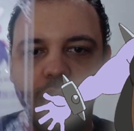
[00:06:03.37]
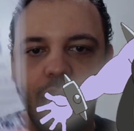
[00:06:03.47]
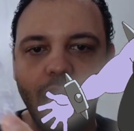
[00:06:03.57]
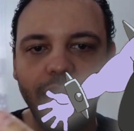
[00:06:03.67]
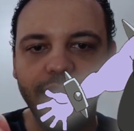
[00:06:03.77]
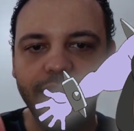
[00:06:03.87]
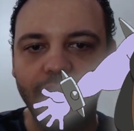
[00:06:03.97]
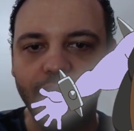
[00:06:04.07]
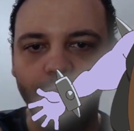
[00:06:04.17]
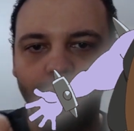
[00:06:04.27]
I set
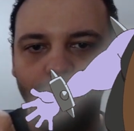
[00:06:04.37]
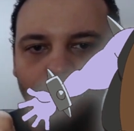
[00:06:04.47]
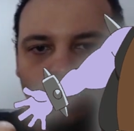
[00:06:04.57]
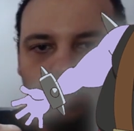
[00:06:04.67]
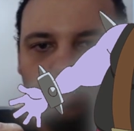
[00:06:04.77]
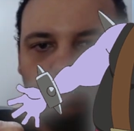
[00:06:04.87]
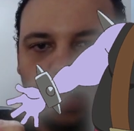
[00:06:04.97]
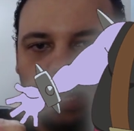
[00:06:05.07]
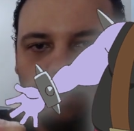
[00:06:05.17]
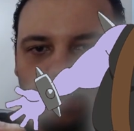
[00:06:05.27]
up the
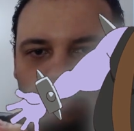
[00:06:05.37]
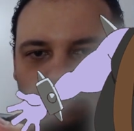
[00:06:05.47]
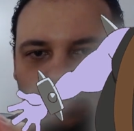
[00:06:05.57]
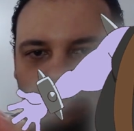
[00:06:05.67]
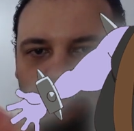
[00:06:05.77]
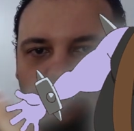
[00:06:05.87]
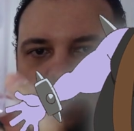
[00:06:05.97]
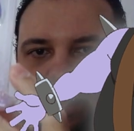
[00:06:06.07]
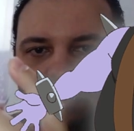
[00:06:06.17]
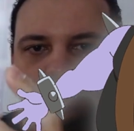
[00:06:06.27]
background in
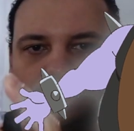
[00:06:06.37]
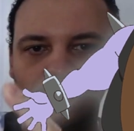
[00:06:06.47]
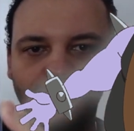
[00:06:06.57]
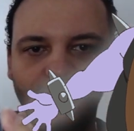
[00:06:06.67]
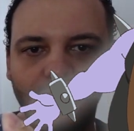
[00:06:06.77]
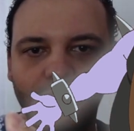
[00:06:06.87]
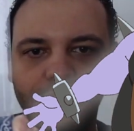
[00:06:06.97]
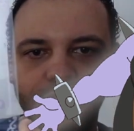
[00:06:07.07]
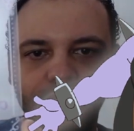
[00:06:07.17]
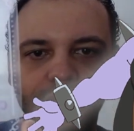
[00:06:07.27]
front of the
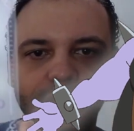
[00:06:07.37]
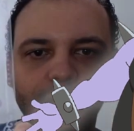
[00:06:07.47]
character.